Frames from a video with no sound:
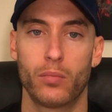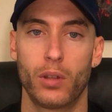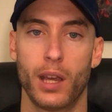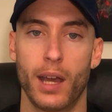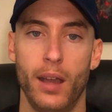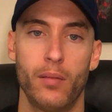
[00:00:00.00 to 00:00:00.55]

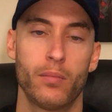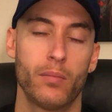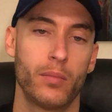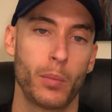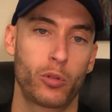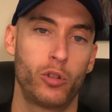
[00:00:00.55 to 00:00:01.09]
Okay.
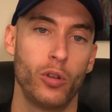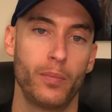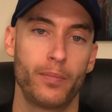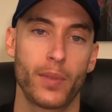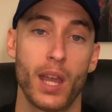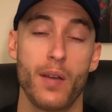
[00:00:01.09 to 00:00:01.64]
Number
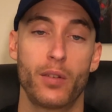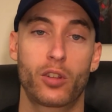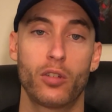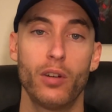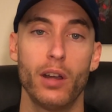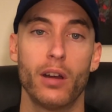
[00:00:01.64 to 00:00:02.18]
two. If it's
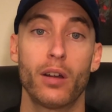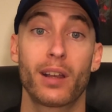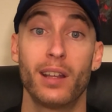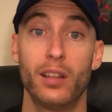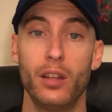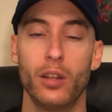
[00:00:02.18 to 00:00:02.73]
clear,
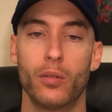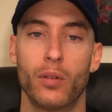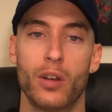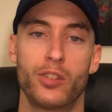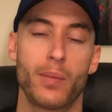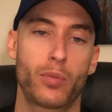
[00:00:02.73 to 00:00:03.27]
continue.
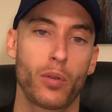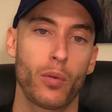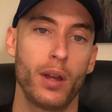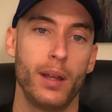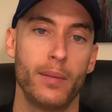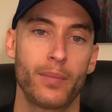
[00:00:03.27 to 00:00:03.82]
Step
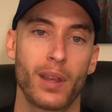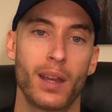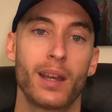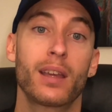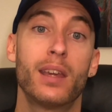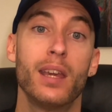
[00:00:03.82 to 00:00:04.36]
three,
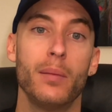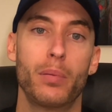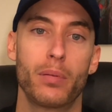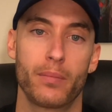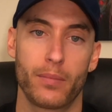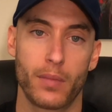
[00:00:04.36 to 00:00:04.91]
keep.
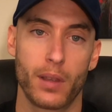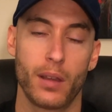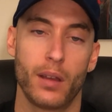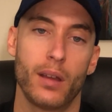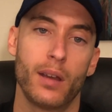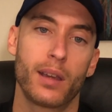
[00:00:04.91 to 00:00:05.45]

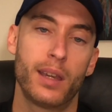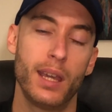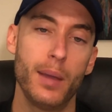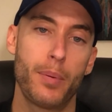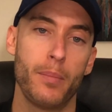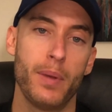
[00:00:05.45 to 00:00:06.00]

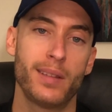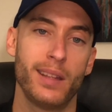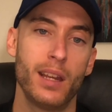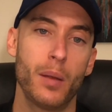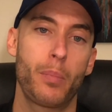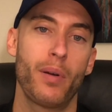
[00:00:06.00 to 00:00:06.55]
Keep means I
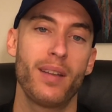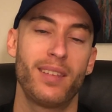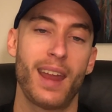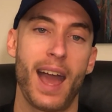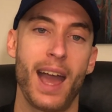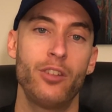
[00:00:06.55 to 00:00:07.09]
need to place
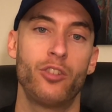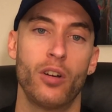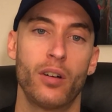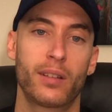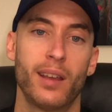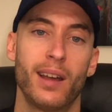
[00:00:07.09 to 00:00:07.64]
an
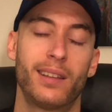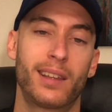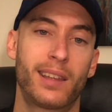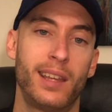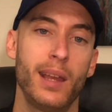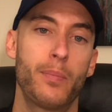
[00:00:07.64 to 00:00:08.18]
adjunct to
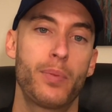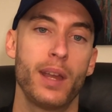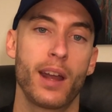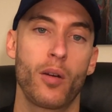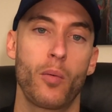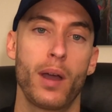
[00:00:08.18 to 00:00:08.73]
keep the
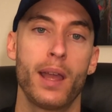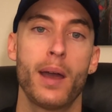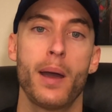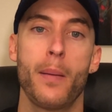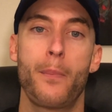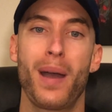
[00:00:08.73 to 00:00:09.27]
airway
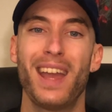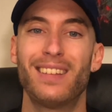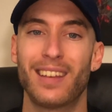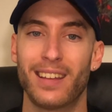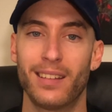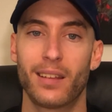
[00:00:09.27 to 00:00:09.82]

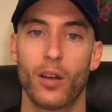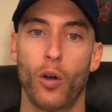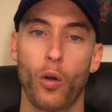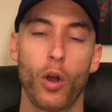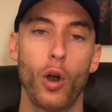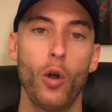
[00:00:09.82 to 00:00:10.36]
patent
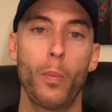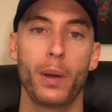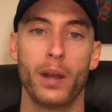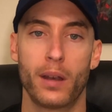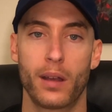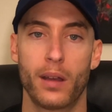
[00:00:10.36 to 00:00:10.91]
or
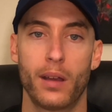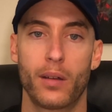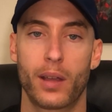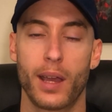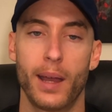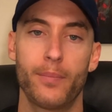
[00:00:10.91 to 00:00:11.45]
open.
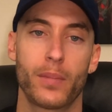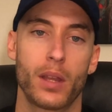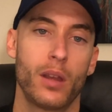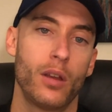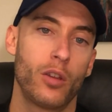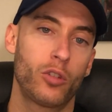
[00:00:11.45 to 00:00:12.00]
Okay.
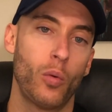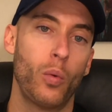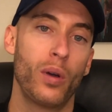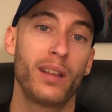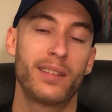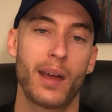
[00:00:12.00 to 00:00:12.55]
So
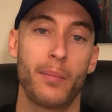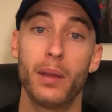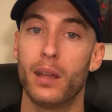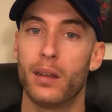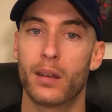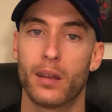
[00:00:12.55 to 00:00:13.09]
what does that
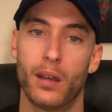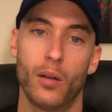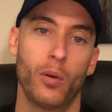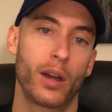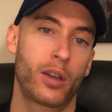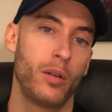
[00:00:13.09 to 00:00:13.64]
mean?
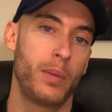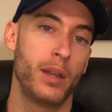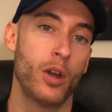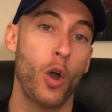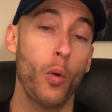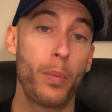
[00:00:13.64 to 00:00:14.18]
Well, it could be
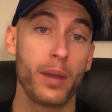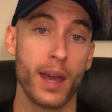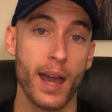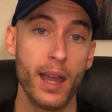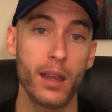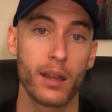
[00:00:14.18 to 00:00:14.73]
an
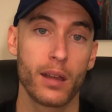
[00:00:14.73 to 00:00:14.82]
OPA